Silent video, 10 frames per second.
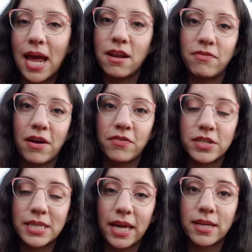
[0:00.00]
and if that
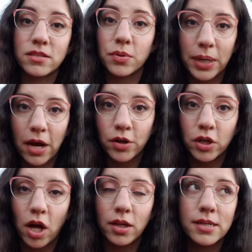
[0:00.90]
first gig is
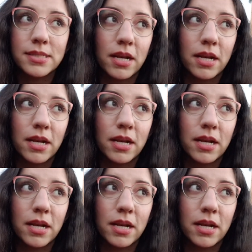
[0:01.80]
$300,